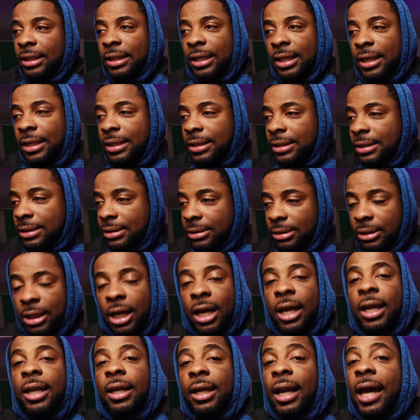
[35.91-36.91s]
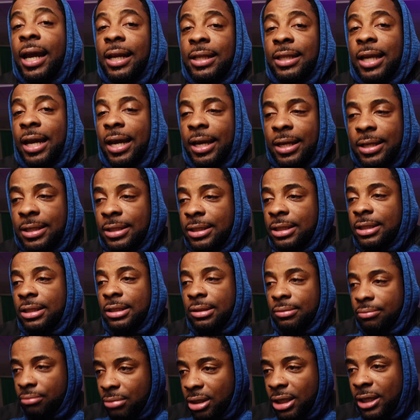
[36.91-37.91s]
It's nothing like that. It's
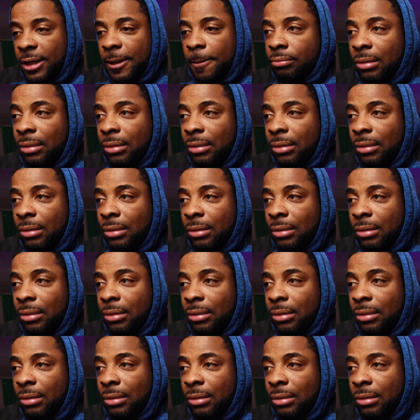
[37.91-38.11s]
just me.